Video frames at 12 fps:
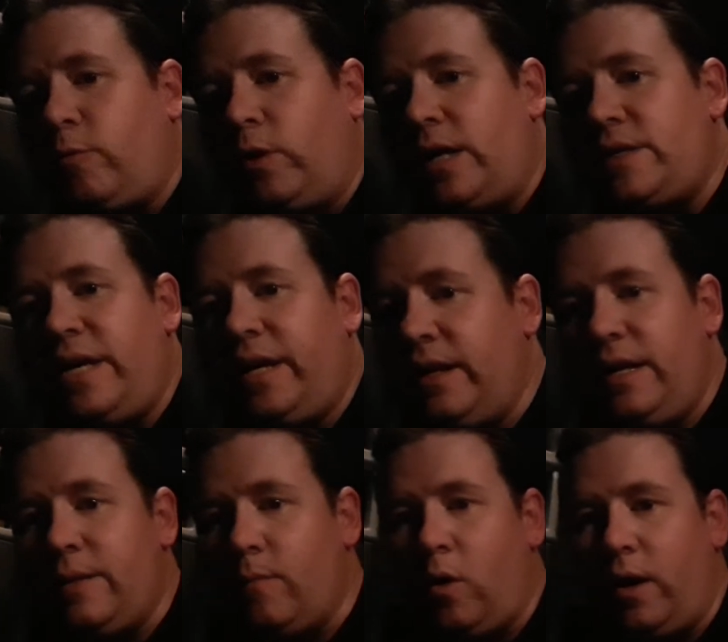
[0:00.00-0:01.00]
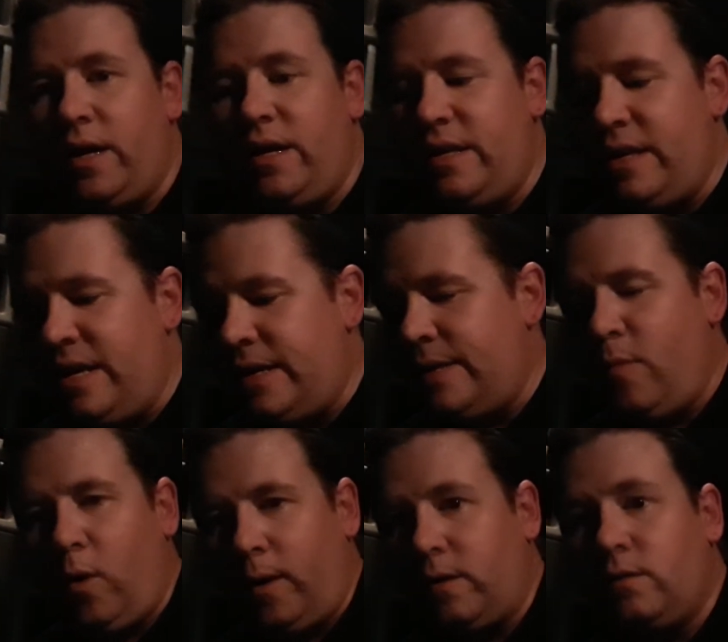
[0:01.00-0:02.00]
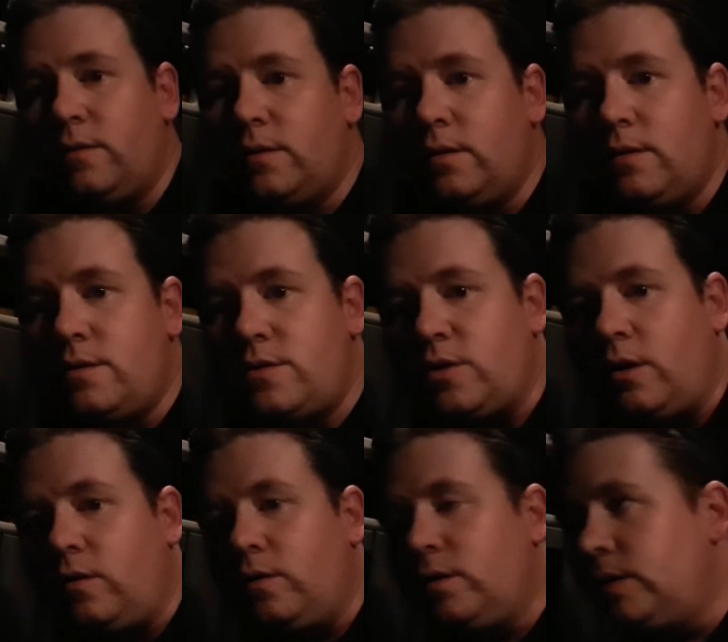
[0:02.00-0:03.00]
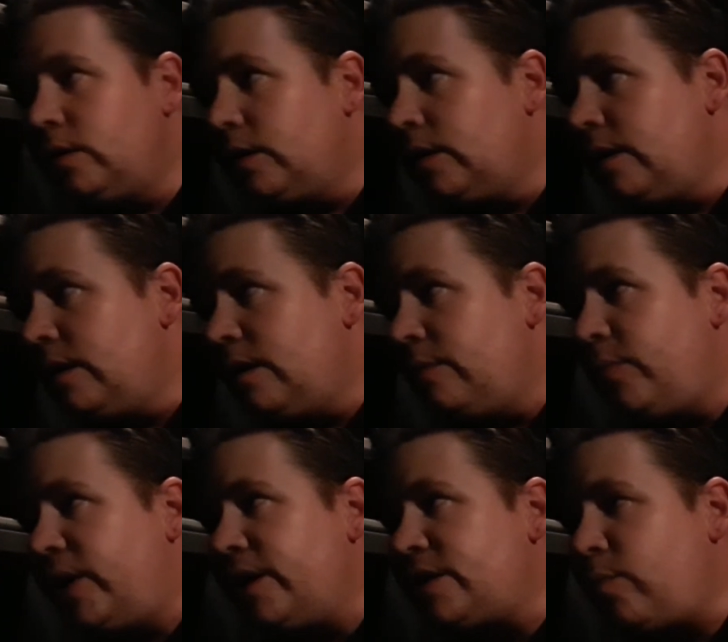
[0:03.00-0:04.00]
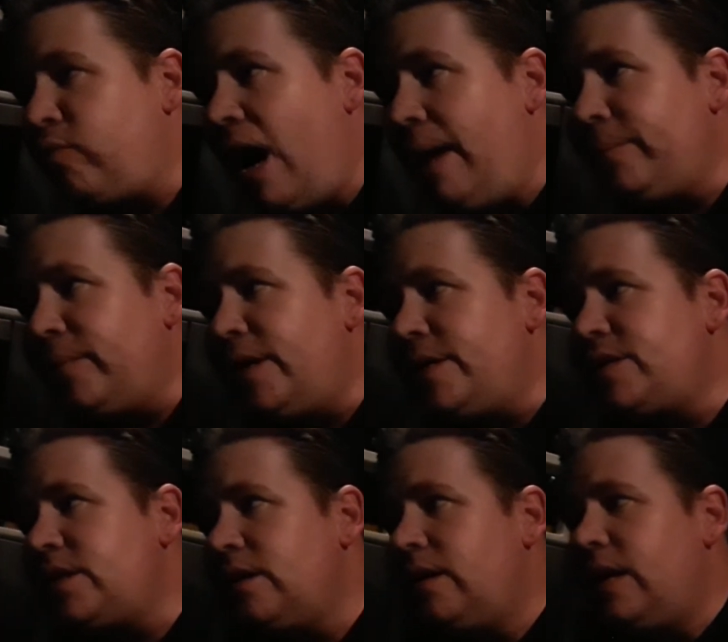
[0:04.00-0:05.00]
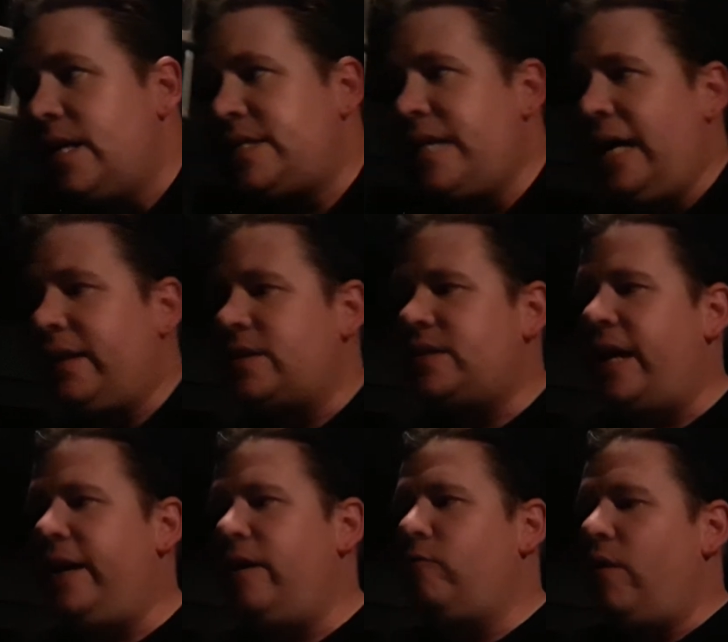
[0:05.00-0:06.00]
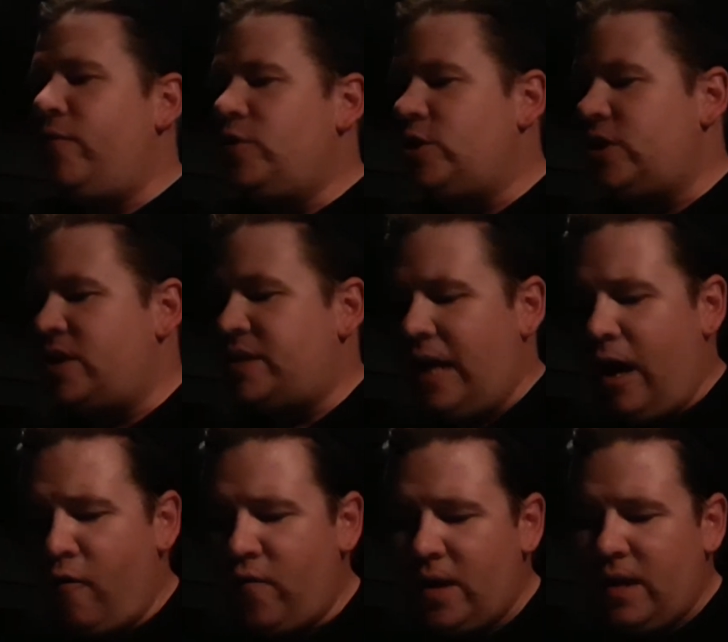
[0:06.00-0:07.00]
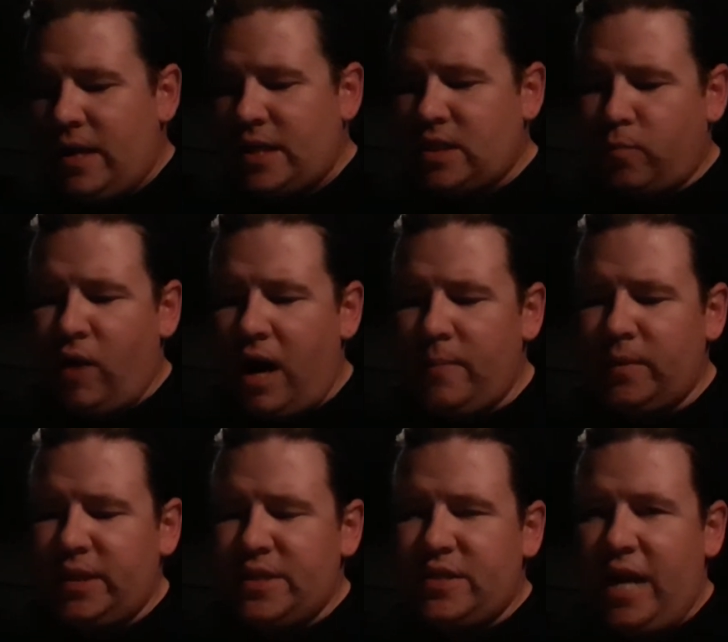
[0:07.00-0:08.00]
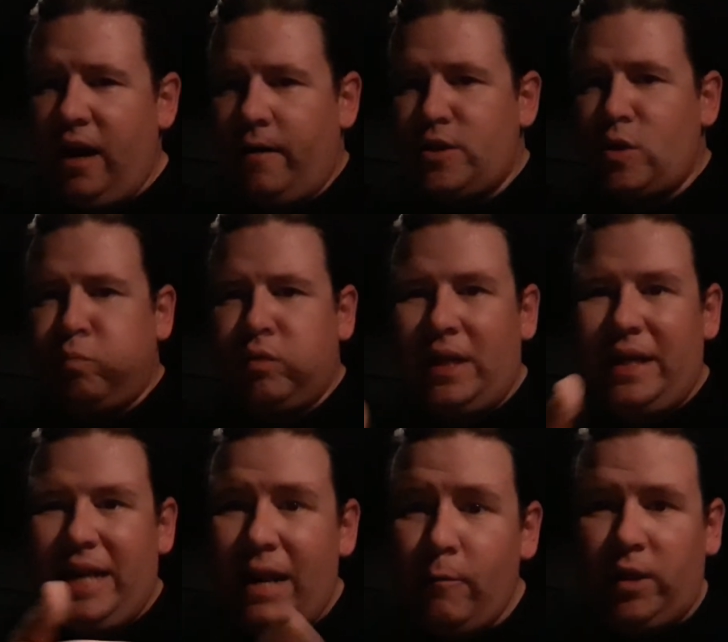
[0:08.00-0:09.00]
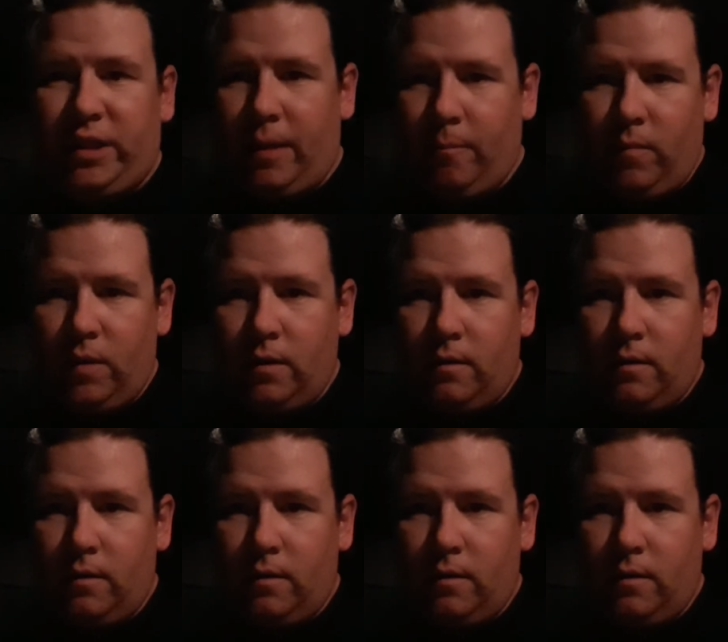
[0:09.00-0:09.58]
we're not taking any more. So, because the problem is, it's not the Syrian refugees itself. It's the problem that these terrorists are blending in with them.